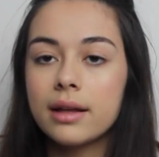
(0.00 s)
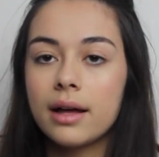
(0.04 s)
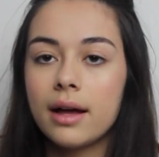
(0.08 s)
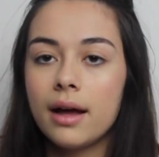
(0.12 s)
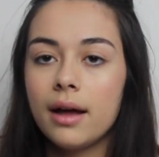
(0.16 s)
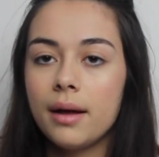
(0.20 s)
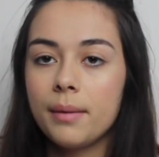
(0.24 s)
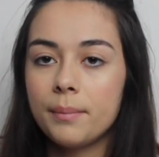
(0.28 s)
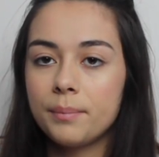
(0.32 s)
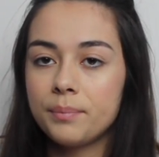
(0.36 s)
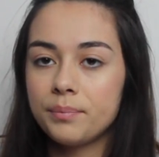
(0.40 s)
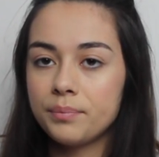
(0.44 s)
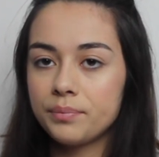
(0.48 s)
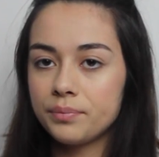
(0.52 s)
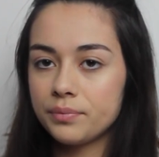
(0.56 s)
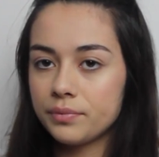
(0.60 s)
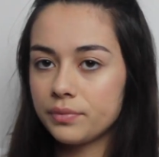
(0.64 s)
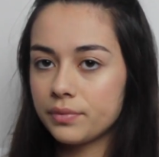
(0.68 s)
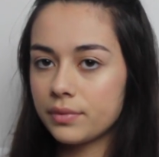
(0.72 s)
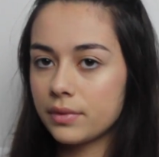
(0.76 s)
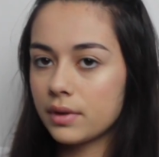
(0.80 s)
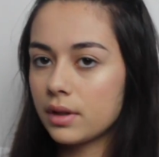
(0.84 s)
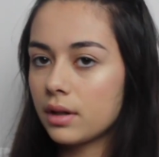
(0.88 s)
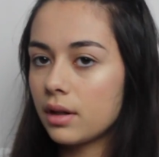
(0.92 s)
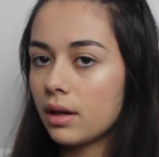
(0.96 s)
that.
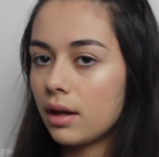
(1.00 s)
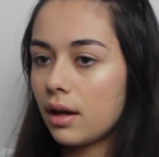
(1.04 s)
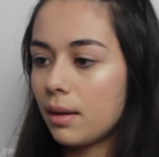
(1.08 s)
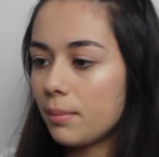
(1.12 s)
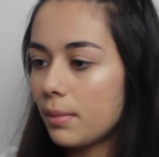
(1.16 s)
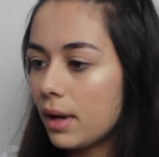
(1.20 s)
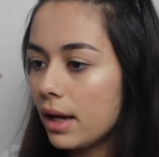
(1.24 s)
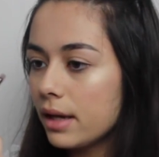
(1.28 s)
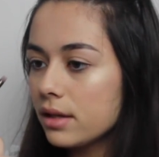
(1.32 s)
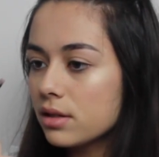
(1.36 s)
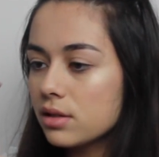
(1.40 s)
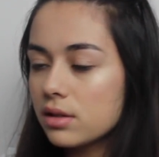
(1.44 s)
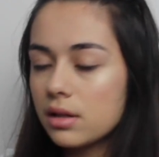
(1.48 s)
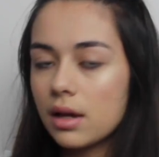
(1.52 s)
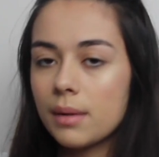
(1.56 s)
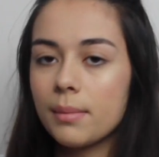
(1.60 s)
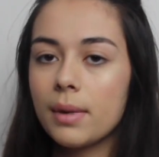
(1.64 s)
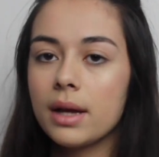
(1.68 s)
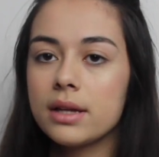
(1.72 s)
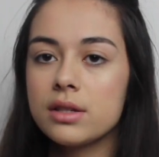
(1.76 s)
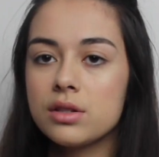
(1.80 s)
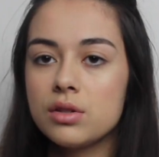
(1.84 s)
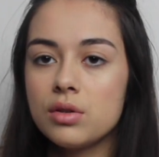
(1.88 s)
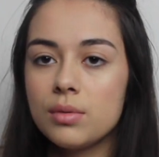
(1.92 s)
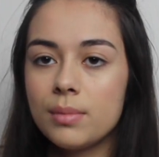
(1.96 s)
I
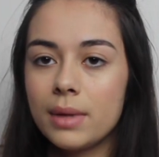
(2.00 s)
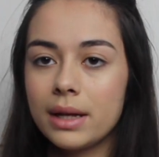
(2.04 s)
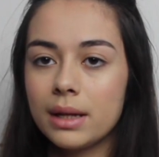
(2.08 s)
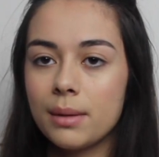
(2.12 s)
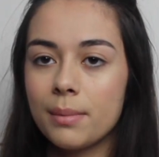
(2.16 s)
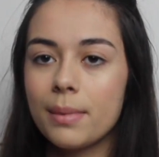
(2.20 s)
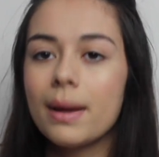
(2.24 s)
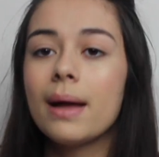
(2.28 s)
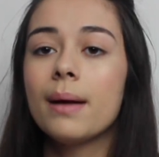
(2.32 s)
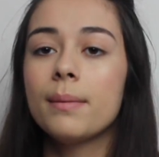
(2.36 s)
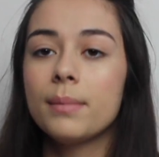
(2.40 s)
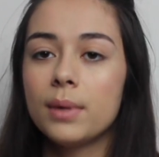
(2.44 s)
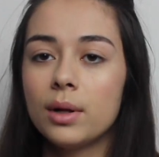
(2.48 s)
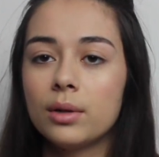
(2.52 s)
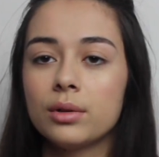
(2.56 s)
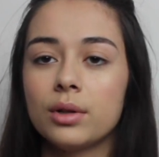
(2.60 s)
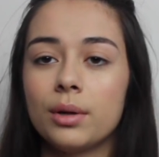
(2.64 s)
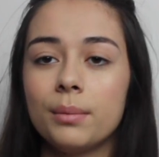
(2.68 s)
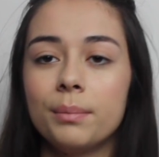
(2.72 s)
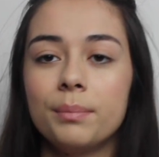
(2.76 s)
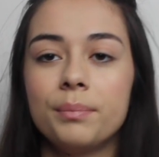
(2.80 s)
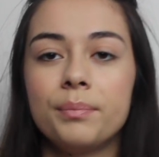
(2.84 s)
might zoom in a bit, hold on.